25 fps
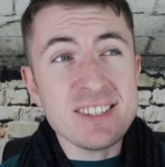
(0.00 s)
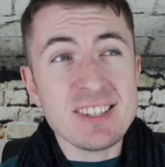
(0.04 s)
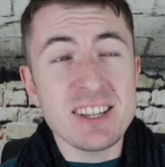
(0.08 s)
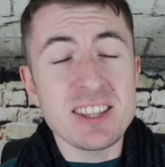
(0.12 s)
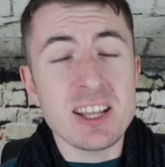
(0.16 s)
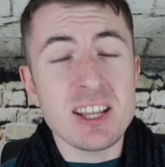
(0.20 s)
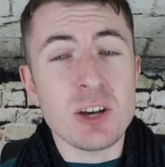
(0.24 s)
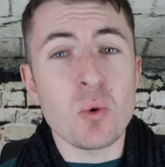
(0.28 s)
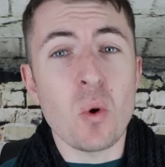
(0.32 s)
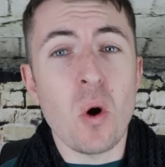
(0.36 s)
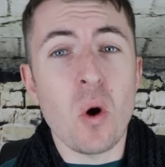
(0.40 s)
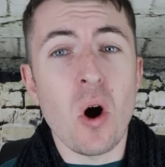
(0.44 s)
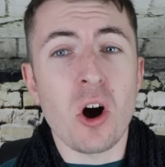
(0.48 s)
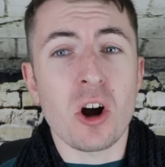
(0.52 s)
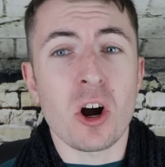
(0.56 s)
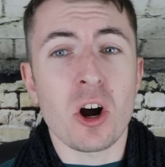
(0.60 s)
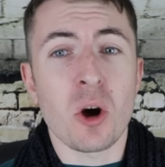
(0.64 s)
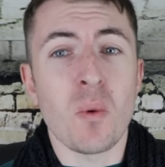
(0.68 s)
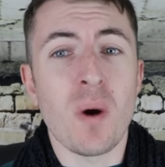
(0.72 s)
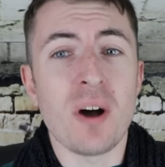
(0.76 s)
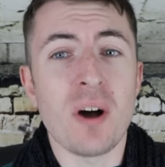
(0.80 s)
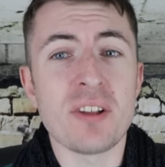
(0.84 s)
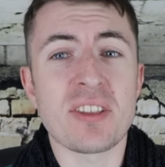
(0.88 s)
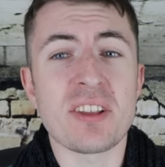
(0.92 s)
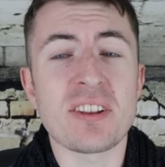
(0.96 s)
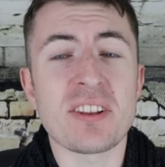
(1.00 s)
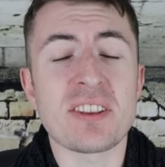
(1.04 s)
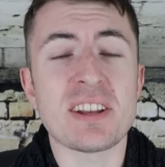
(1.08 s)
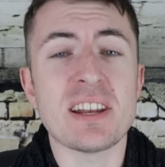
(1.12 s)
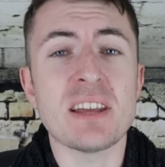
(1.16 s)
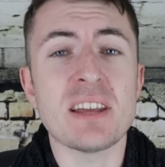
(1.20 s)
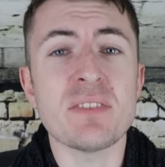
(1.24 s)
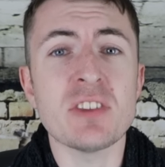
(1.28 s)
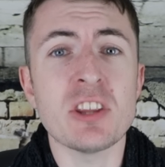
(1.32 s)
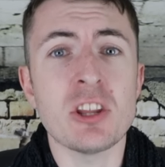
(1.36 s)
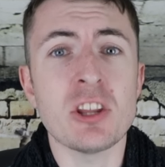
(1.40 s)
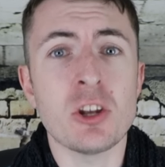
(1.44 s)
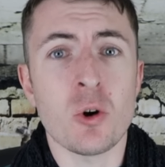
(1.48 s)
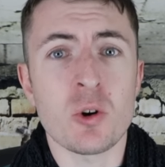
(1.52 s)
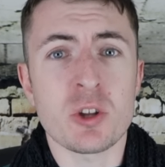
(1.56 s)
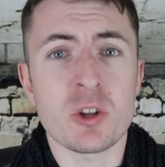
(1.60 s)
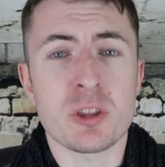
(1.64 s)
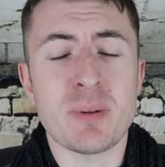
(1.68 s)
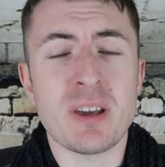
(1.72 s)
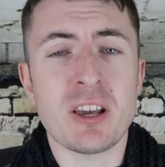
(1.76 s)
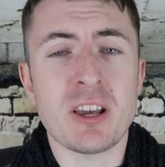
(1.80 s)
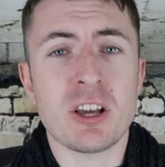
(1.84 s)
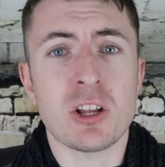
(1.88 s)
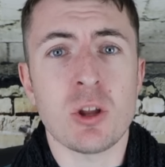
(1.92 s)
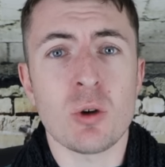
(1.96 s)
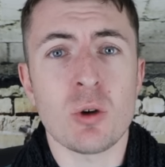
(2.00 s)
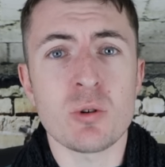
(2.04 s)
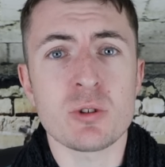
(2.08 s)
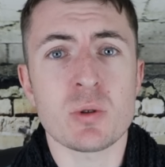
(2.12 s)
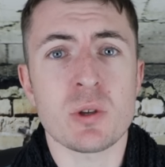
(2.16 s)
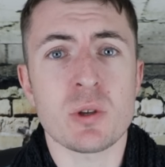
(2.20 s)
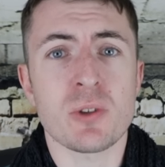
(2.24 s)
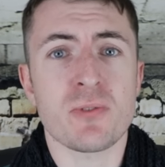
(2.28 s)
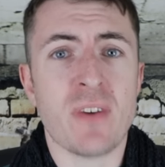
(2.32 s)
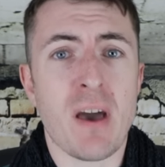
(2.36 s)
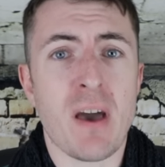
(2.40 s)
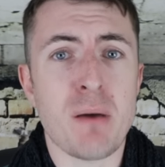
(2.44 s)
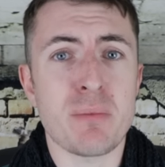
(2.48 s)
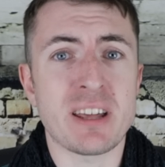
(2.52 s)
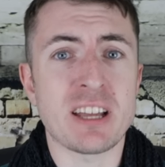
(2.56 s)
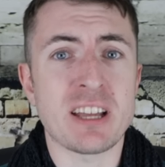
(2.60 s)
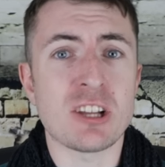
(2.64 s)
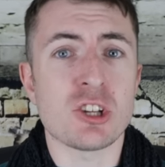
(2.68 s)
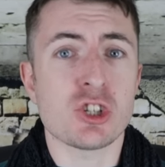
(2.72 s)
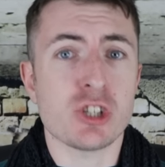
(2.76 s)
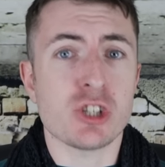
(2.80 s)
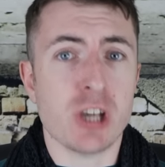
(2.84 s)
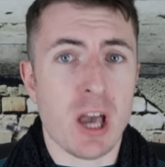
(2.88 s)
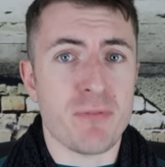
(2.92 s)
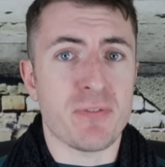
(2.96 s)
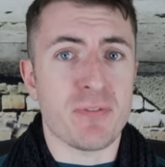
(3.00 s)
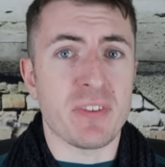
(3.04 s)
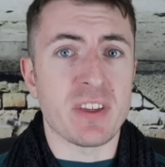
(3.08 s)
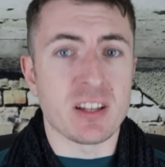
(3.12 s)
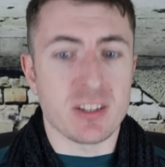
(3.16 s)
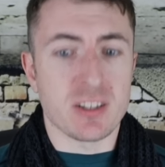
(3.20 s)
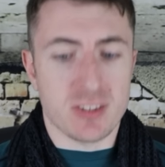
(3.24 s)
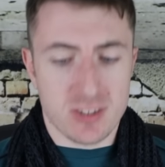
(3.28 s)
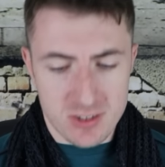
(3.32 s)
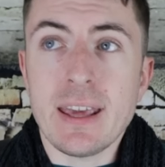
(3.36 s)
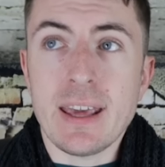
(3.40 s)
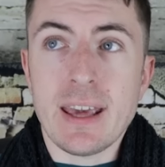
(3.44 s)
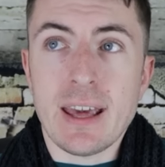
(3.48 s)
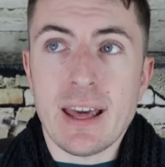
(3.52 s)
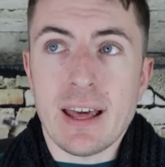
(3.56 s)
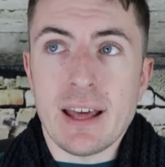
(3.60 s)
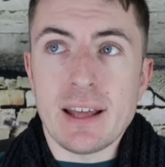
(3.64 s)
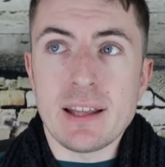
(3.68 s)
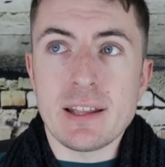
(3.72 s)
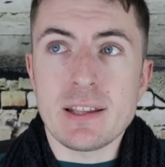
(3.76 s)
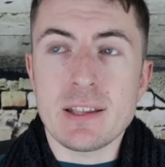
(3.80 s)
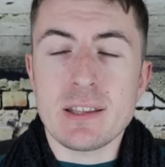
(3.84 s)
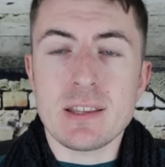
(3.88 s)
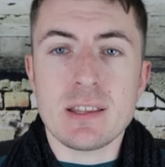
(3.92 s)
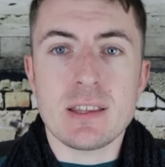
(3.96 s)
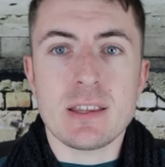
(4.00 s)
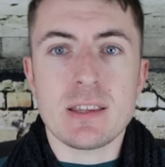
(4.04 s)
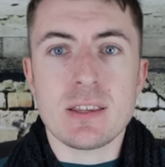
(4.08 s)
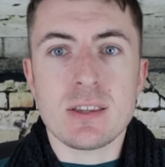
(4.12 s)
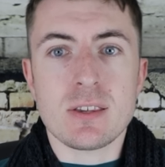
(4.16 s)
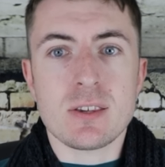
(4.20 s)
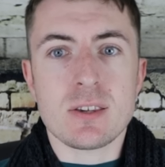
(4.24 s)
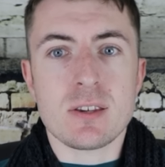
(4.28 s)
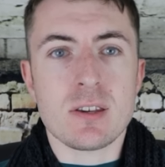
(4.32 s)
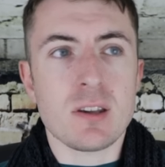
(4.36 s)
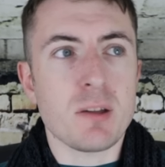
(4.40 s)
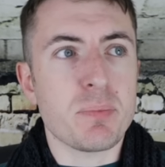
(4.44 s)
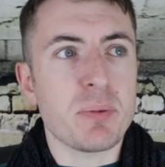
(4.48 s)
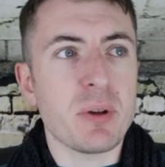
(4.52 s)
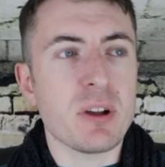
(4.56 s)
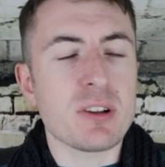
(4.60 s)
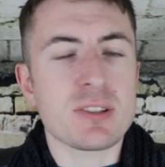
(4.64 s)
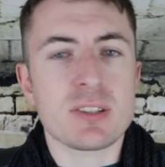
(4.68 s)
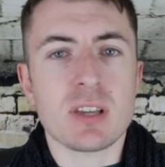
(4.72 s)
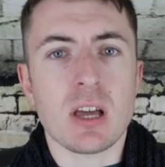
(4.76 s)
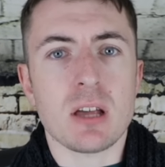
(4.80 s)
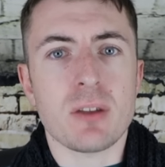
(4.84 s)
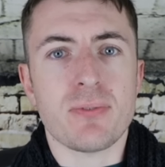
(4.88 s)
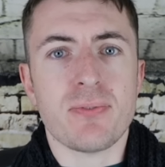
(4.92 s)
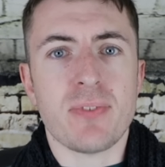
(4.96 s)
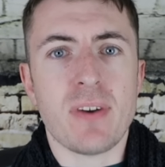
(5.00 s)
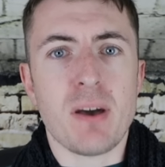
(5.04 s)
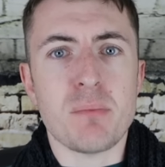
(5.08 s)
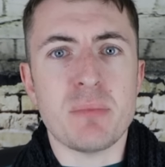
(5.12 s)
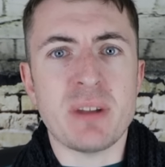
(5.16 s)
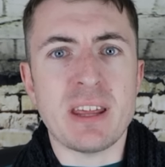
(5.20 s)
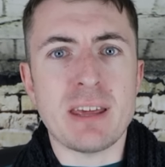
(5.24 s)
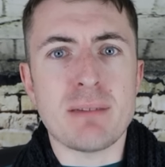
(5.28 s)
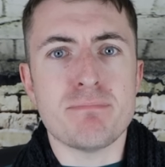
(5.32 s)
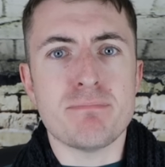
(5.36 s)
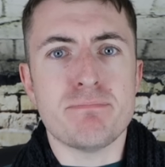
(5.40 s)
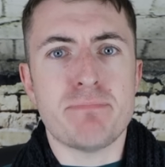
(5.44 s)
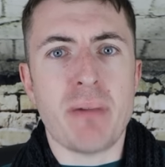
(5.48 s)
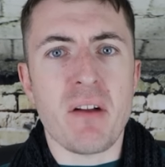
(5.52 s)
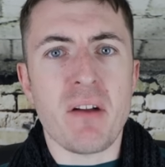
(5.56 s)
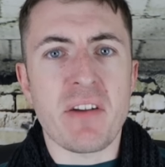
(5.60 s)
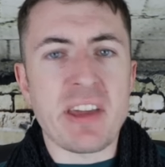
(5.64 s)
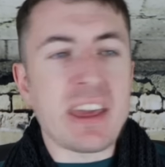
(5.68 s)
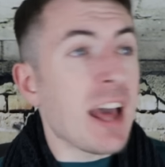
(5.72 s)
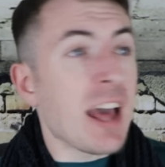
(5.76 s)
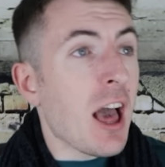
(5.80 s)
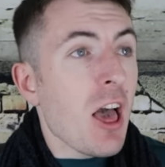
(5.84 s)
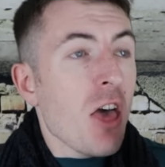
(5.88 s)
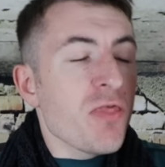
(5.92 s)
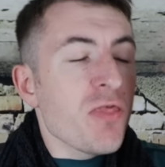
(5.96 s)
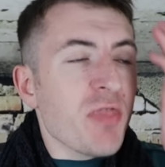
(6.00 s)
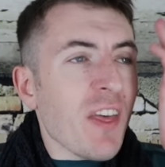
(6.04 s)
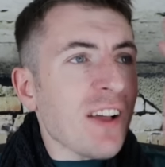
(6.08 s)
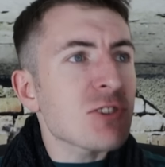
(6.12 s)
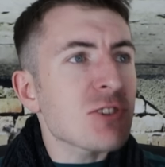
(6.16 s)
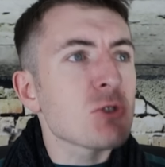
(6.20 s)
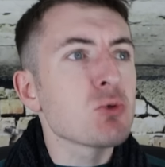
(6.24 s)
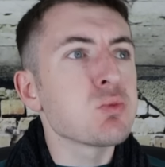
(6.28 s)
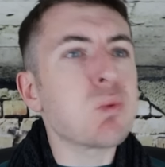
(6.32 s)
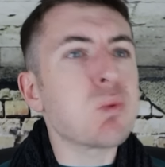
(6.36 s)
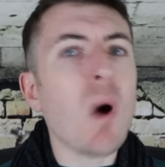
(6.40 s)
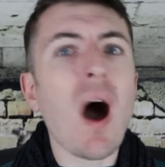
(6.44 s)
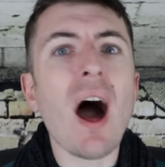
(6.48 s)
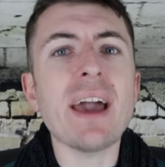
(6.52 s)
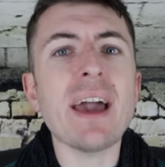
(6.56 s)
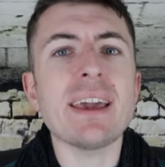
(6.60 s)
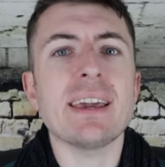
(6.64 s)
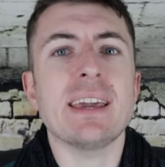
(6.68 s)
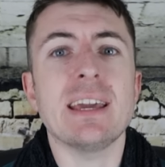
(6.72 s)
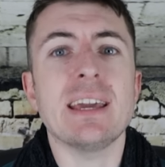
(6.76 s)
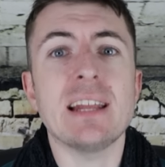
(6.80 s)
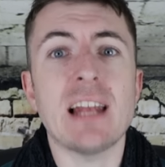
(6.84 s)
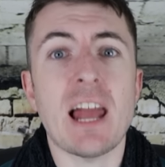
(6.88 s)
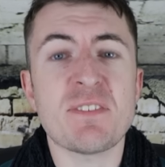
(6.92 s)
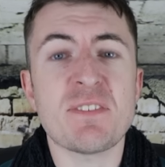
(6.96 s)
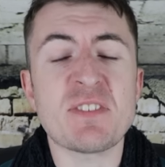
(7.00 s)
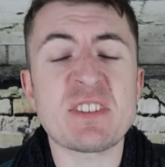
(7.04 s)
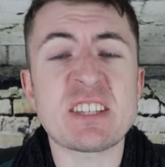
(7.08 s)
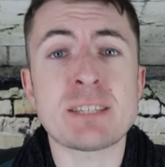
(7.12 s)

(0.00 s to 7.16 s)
said that Walker wanted to live in the north to be close to his family in Sheffield. Yeah, Trippier's got family in Bury. That's why he left